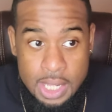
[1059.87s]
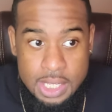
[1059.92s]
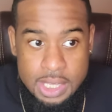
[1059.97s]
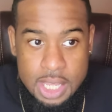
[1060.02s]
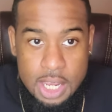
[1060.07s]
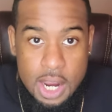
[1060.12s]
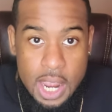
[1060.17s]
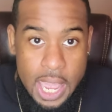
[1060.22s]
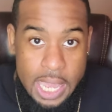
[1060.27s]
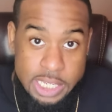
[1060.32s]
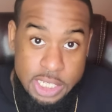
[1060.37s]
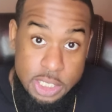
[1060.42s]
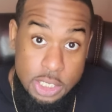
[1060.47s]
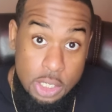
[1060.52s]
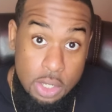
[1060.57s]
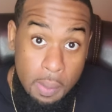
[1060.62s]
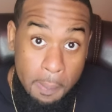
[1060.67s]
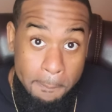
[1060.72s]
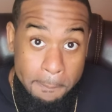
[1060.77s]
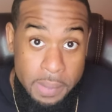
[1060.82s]
they're
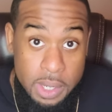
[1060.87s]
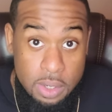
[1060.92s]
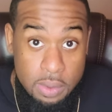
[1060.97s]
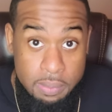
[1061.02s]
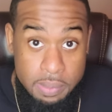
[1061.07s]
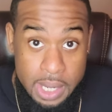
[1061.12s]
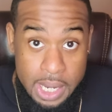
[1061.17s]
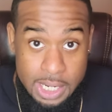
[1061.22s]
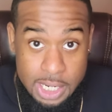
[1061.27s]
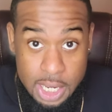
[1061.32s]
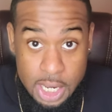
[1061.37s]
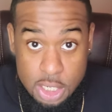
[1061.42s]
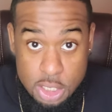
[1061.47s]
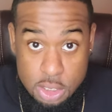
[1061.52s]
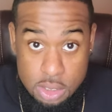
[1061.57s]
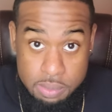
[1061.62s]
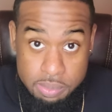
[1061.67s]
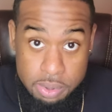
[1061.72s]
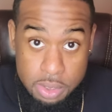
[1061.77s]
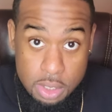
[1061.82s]
actually the middleman, they're
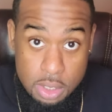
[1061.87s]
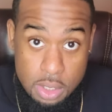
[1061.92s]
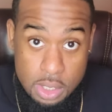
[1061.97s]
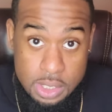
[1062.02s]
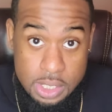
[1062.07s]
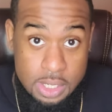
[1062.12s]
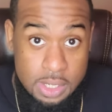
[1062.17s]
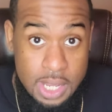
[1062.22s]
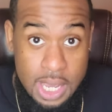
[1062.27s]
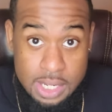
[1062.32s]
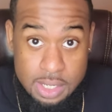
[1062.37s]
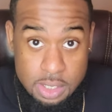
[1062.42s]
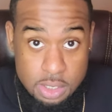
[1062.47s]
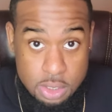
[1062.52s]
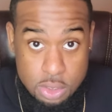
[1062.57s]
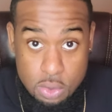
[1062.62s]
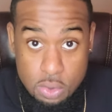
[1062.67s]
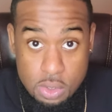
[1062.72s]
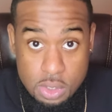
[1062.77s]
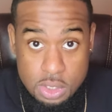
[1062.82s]
actually the plug. They're not the
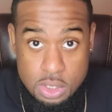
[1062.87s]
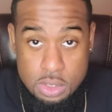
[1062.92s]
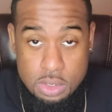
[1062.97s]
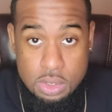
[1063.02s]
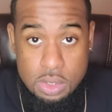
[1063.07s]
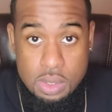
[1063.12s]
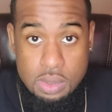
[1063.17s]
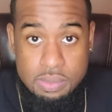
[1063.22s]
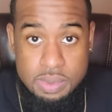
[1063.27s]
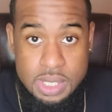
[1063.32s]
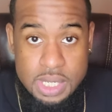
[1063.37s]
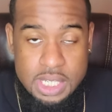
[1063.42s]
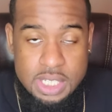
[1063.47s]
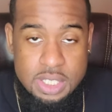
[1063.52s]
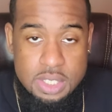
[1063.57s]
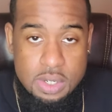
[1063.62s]
source, you know what I'm saying?